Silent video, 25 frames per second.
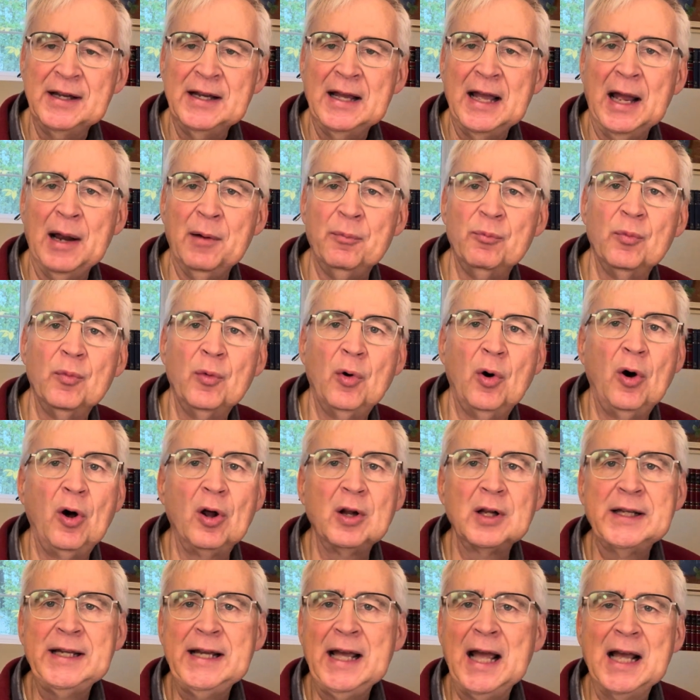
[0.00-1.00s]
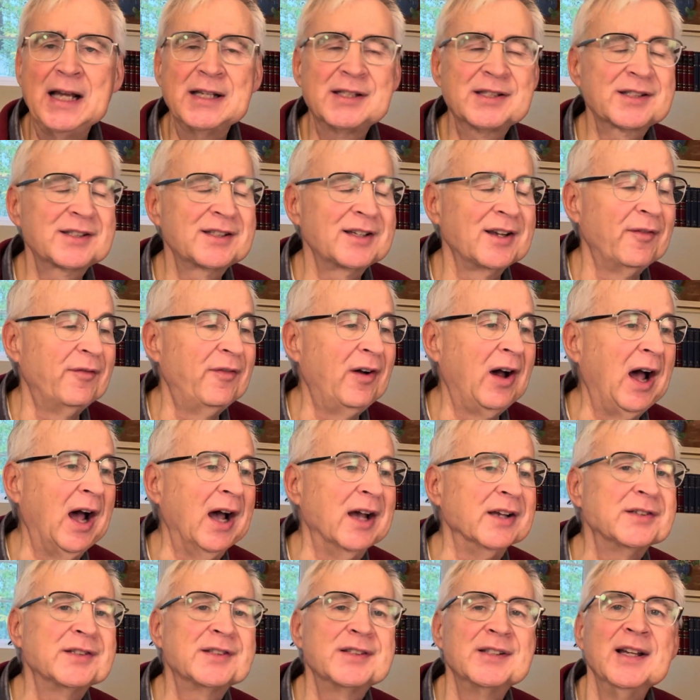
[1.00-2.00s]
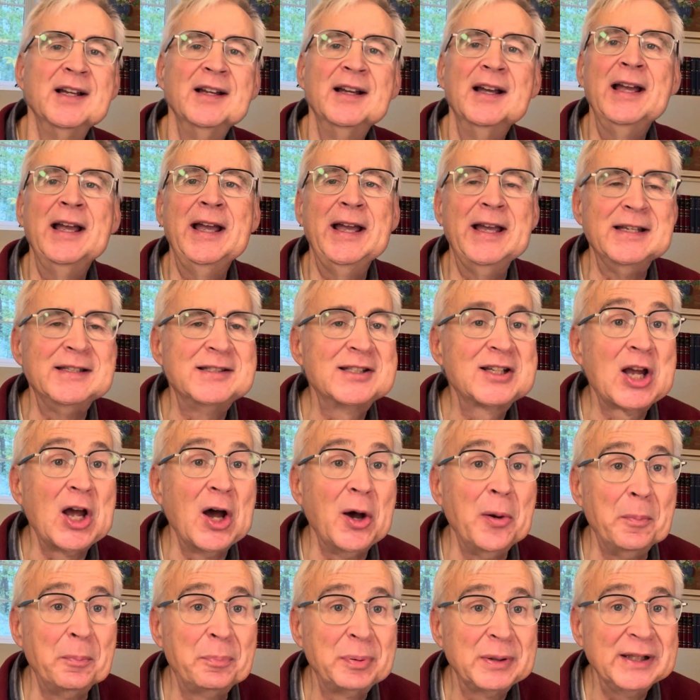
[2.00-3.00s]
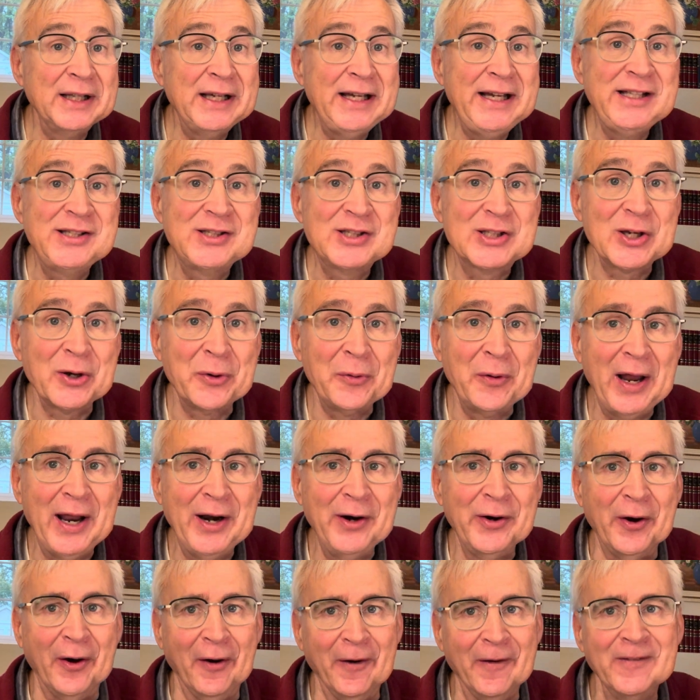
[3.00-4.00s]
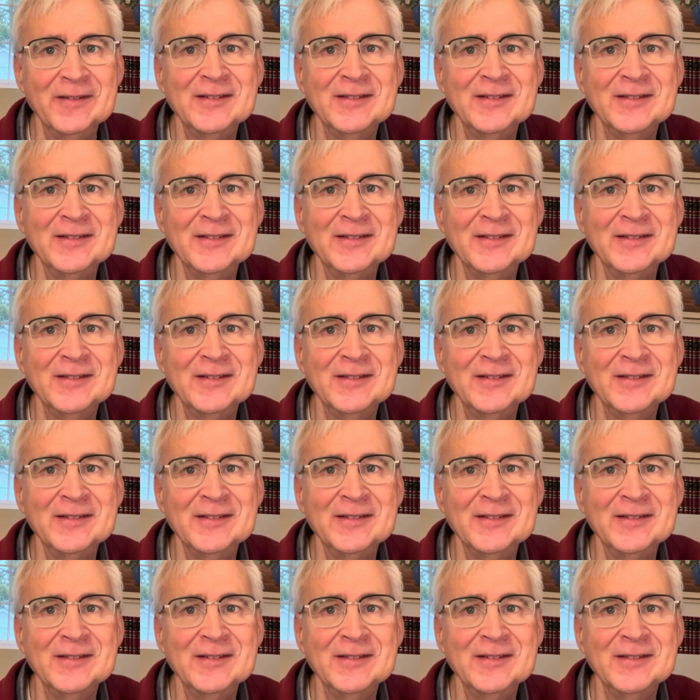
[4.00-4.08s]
And all he asks of us is complete surrender,